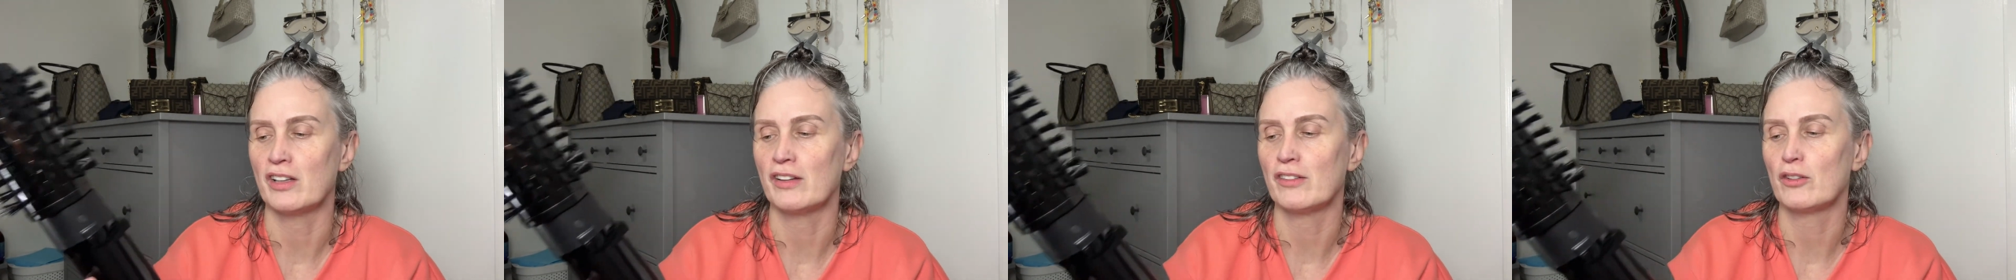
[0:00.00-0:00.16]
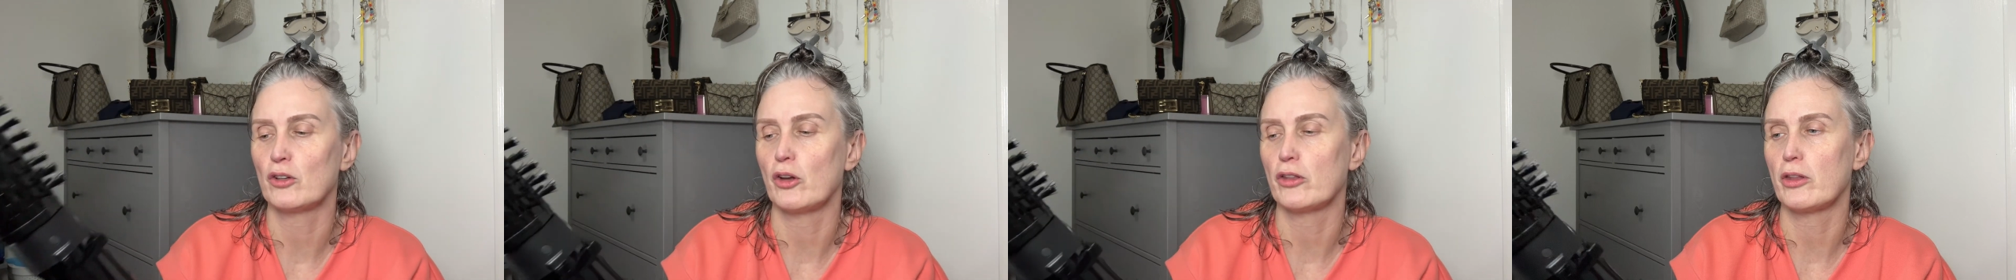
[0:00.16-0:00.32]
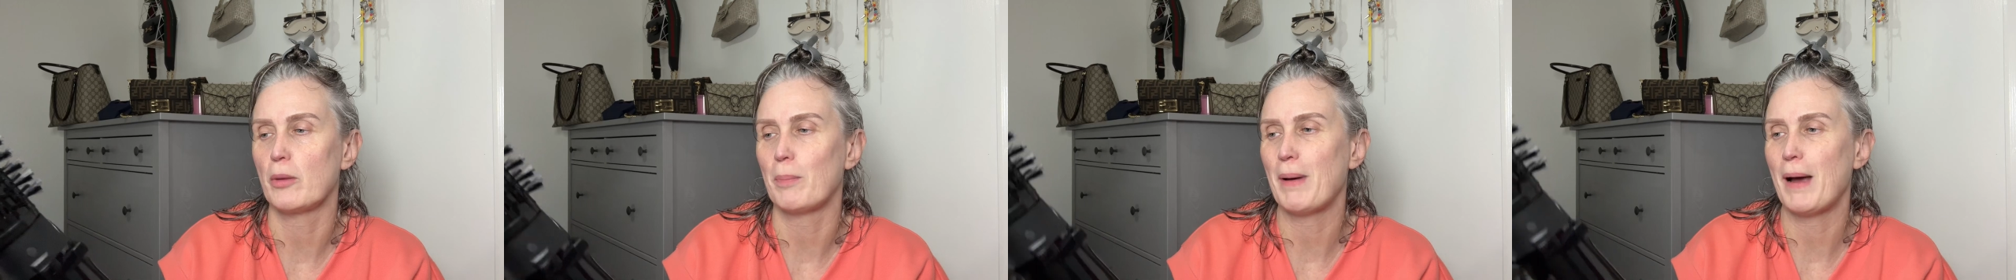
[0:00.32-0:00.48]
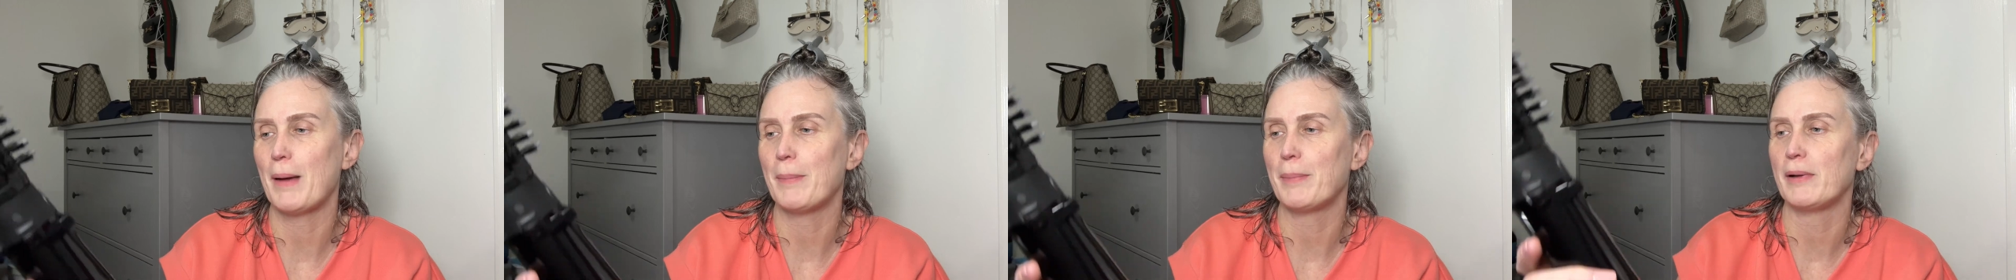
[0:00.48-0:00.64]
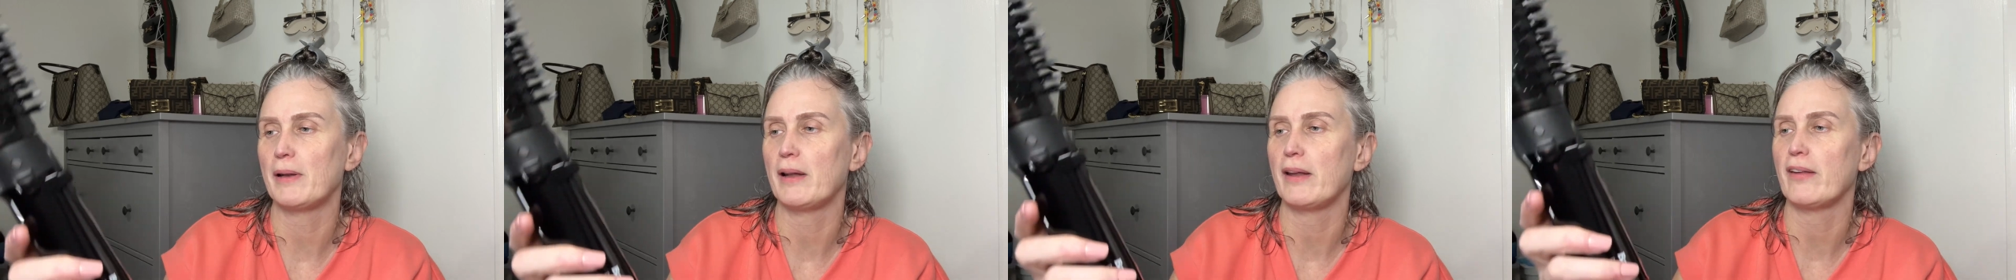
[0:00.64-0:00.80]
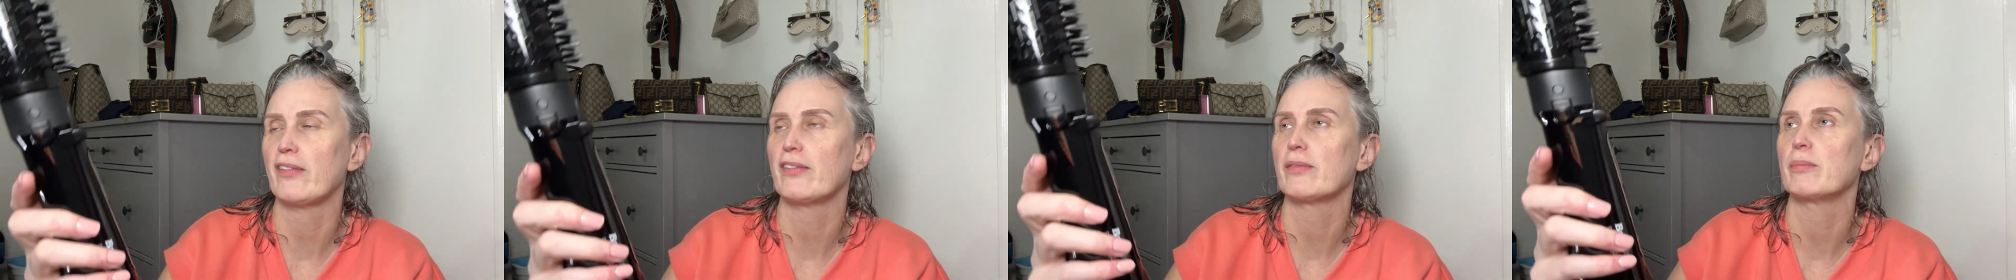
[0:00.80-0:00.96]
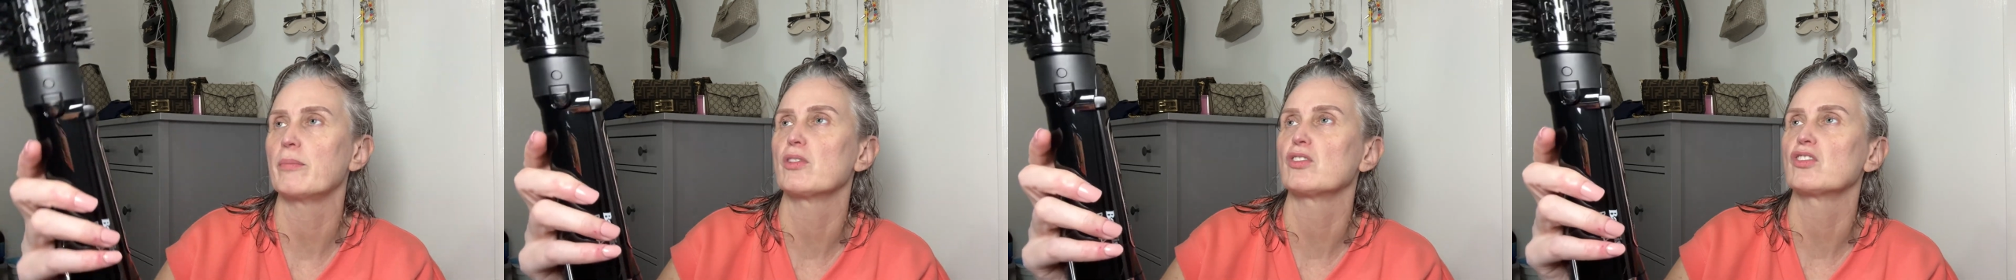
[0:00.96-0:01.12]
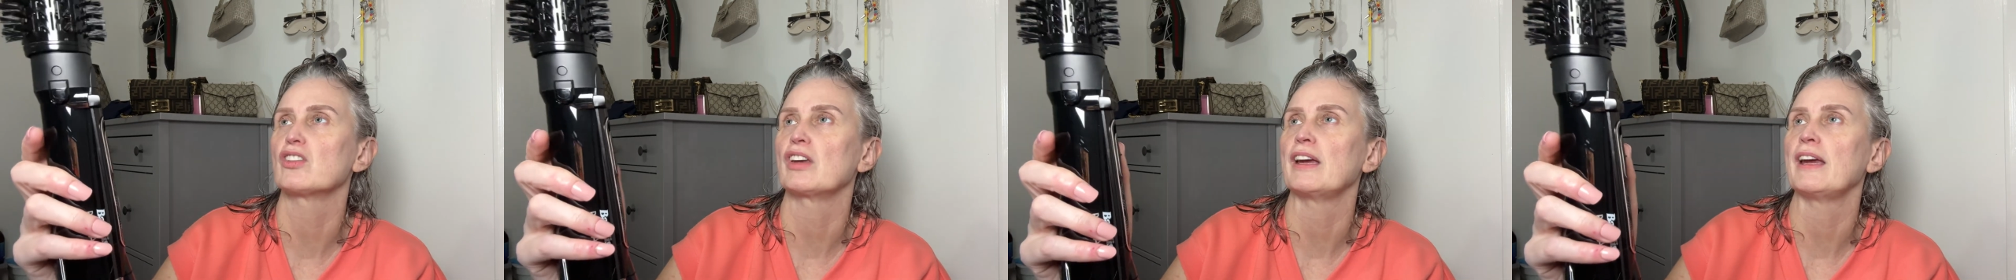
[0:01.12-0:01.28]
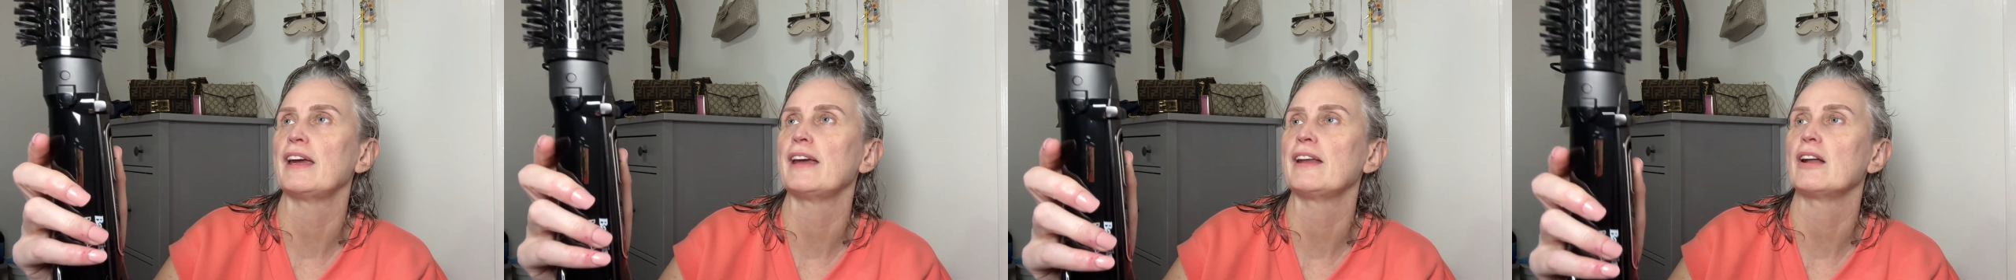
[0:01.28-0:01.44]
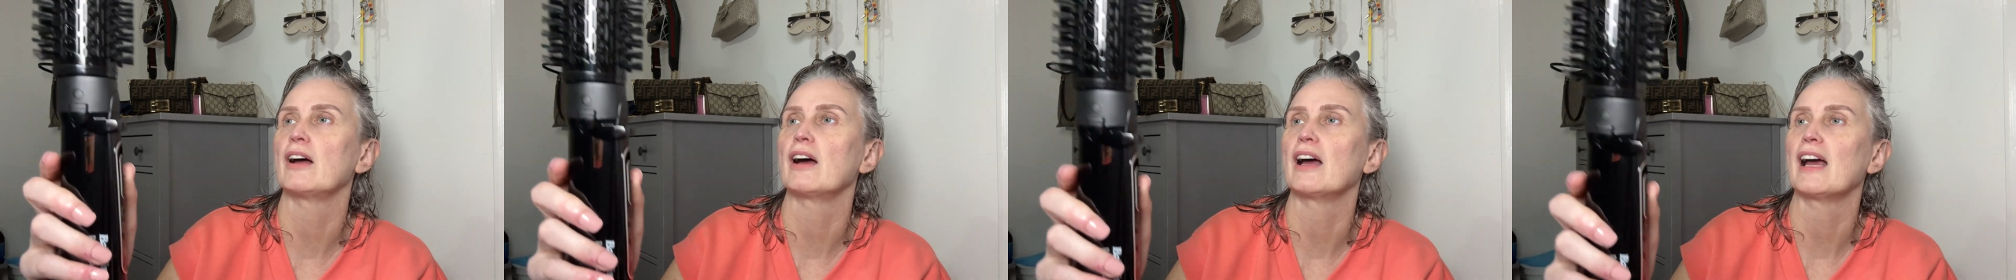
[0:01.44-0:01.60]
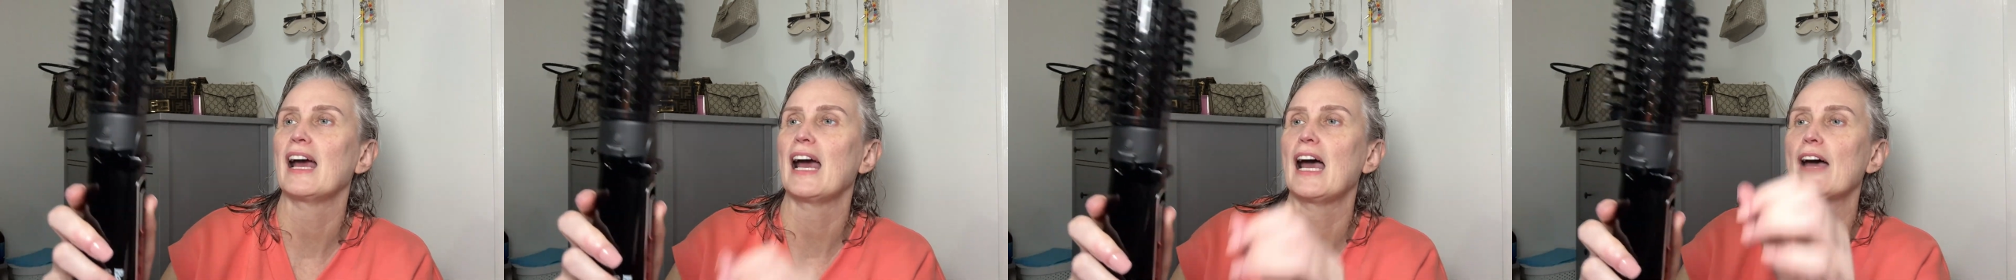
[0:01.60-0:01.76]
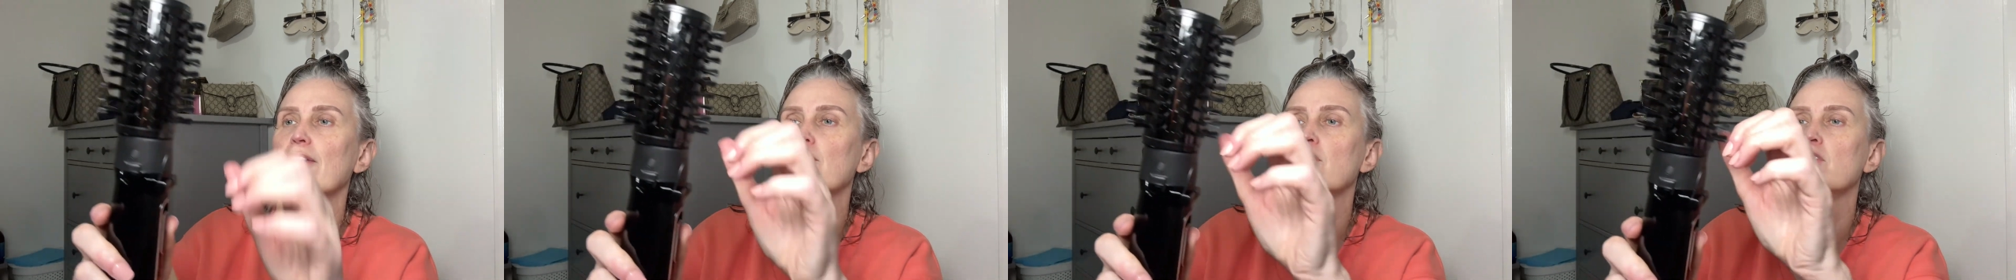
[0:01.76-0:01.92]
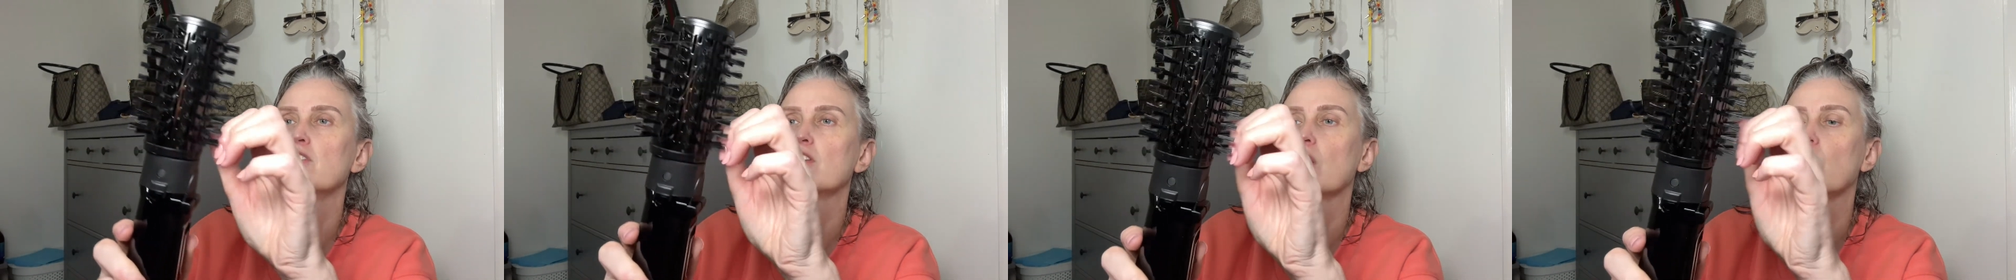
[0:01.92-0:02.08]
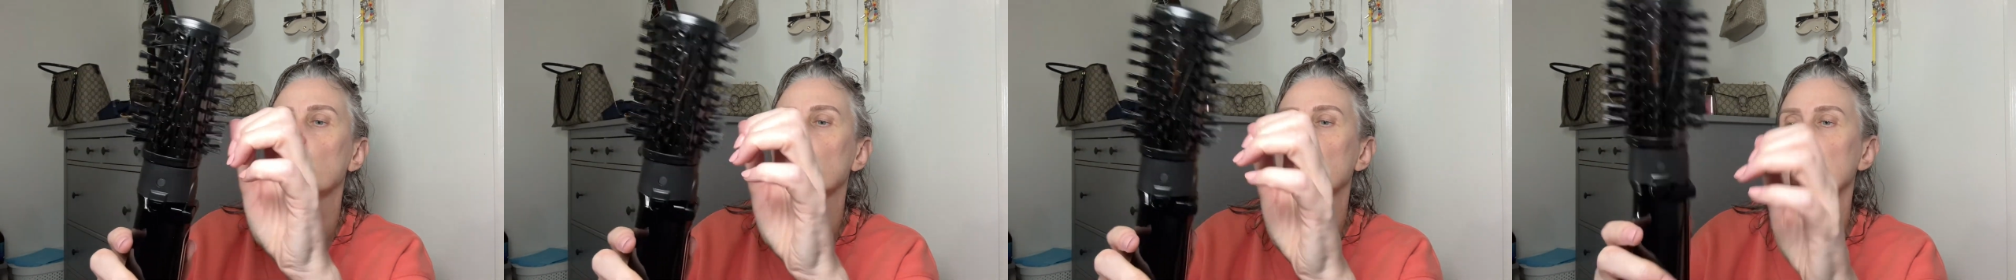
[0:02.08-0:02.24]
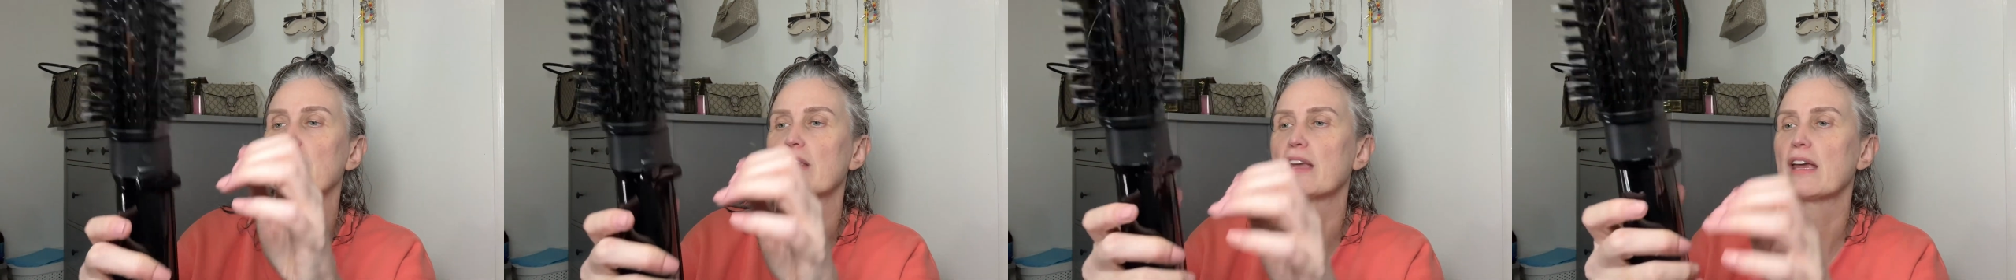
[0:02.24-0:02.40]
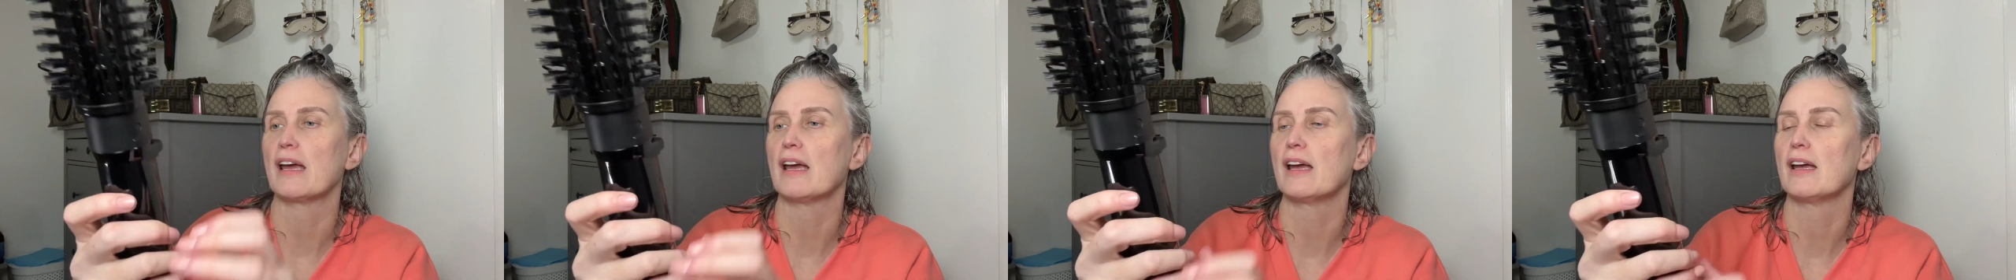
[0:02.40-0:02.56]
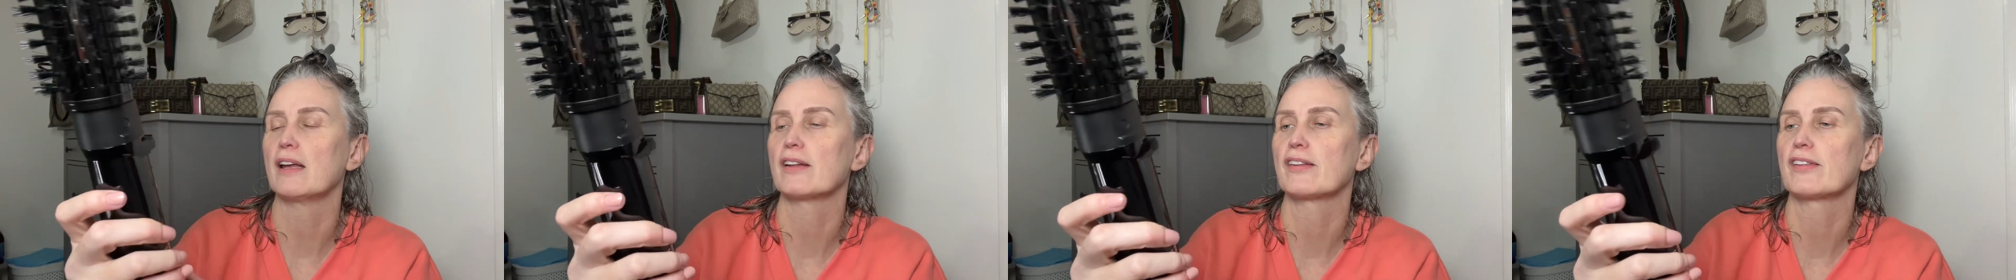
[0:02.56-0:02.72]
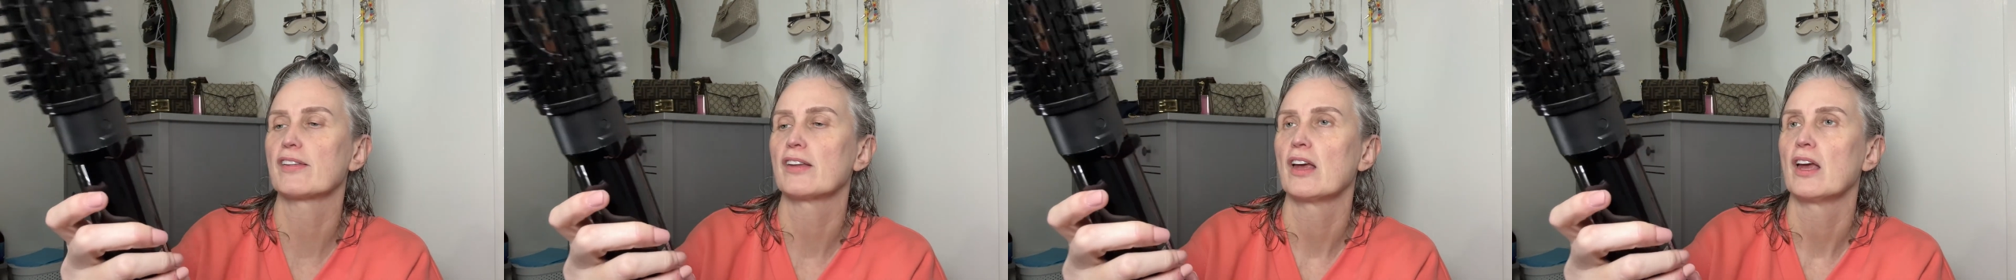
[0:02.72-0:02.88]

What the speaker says: I've got the BaByliss machine. I haven't used it yet,